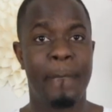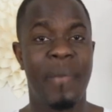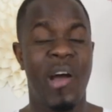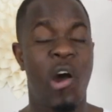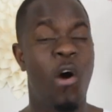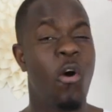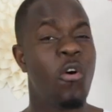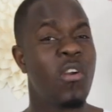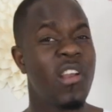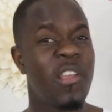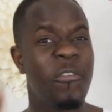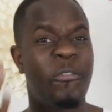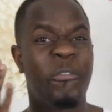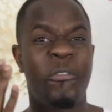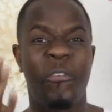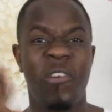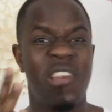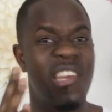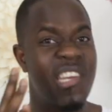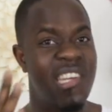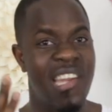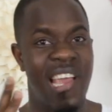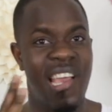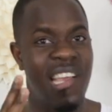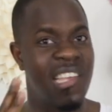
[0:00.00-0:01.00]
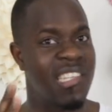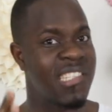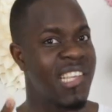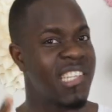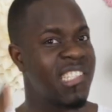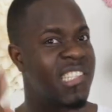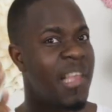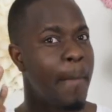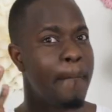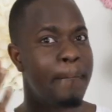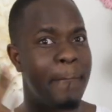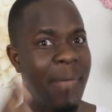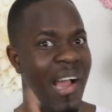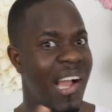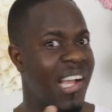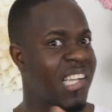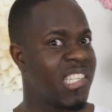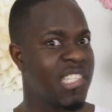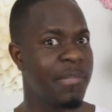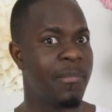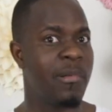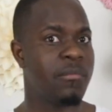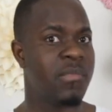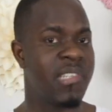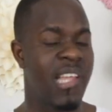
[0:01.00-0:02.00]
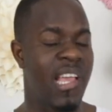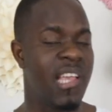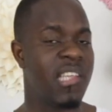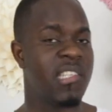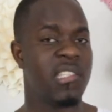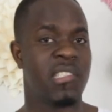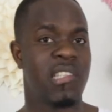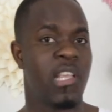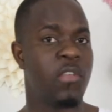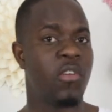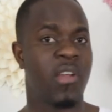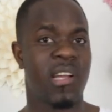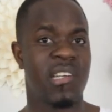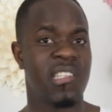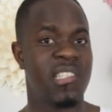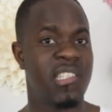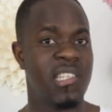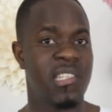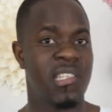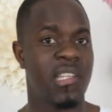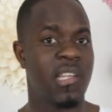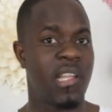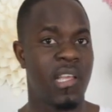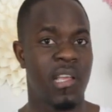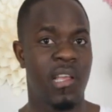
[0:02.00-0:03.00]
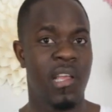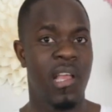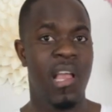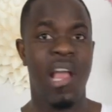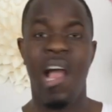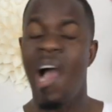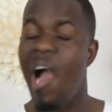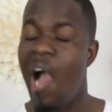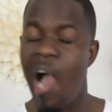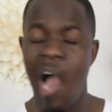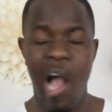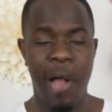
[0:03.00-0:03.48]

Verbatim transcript: But only 3 days, that's the maximum days that you can sit in it.